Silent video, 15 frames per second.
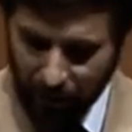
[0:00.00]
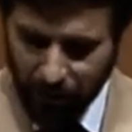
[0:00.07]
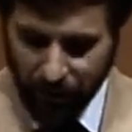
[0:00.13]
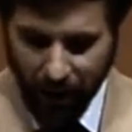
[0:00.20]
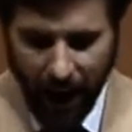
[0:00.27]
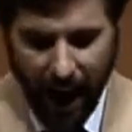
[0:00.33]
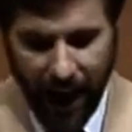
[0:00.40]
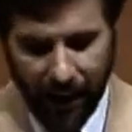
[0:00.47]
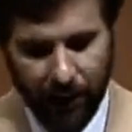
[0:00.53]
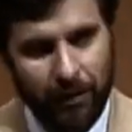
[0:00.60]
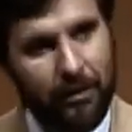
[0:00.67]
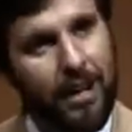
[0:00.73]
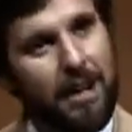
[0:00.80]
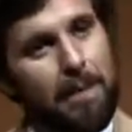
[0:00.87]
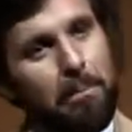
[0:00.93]
the fire, of
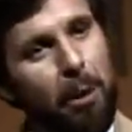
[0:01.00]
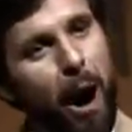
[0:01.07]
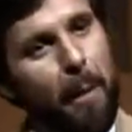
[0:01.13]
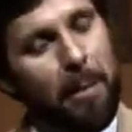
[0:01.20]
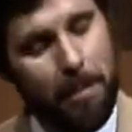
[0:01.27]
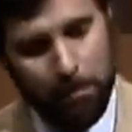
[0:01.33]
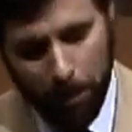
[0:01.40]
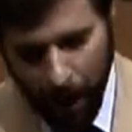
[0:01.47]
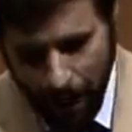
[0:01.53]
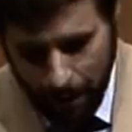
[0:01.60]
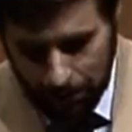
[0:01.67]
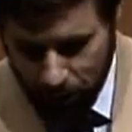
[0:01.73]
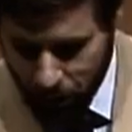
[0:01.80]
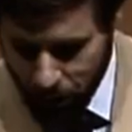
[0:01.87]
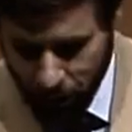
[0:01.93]
popping
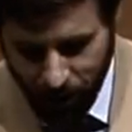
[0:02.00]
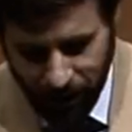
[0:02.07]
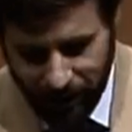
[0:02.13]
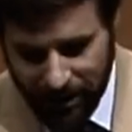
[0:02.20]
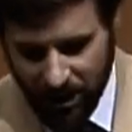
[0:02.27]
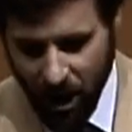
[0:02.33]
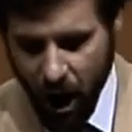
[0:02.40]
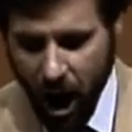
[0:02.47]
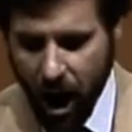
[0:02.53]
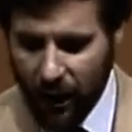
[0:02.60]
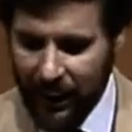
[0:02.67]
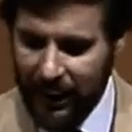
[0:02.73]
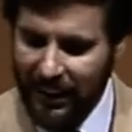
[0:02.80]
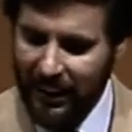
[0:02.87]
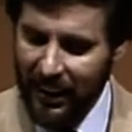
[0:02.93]
popcorn and
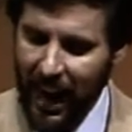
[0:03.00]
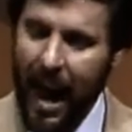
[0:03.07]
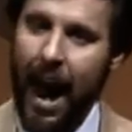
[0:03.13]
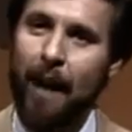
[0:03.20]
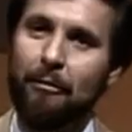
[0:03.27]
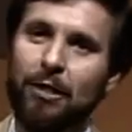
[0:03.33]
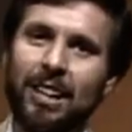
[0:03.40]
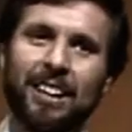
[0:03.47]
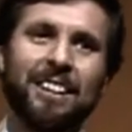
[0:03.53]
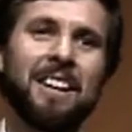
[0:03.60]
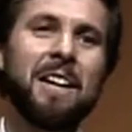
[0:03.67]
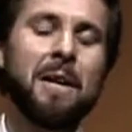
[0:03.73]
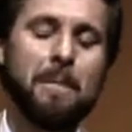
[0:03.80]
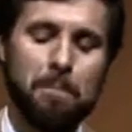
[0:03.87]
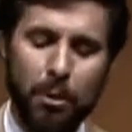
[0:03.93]
talking and laughing and
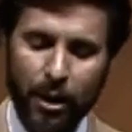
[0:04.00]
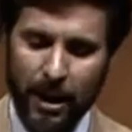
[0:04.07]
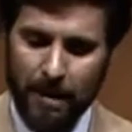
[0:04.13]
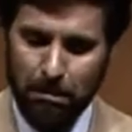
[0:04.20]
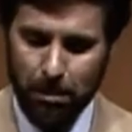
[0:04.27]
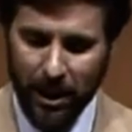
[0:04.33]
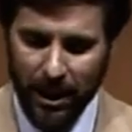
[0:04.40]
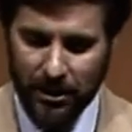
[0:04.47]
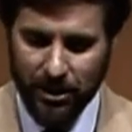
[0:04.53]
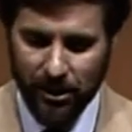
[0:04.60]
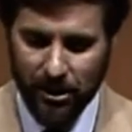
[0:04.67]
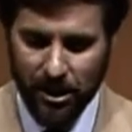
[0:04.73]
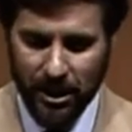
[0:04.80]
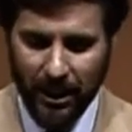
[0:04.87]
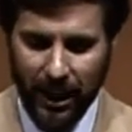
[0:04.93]
putting
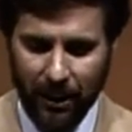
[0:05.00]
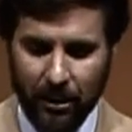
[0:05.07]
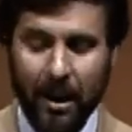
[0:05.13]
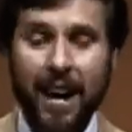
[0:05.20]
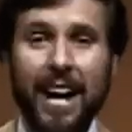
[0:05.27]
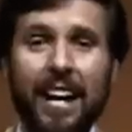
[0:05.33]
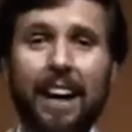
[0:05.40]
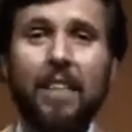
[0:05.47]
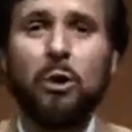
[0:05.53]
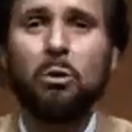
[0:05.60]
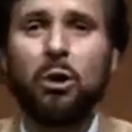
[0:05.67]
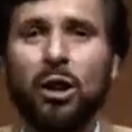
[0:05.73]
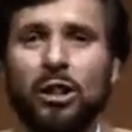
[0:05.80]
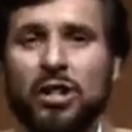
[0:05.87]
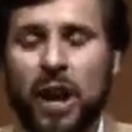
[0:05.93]
puzzles together. In other
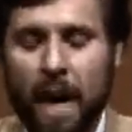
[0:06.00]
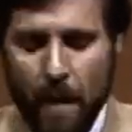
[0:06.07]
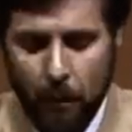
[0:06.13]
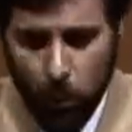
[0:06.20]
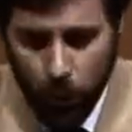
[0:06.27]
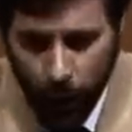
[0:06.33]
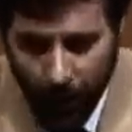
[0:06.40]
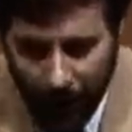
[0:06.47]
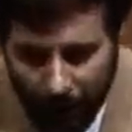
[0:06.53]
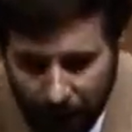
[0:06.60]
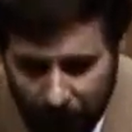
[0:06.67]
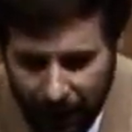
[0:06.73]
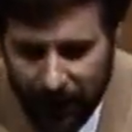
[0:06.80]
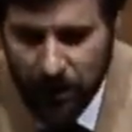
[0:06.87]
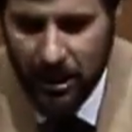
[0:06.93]
words, we're
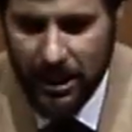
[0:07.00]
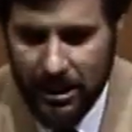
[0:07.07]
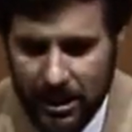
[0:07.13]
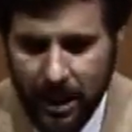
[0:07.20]
investing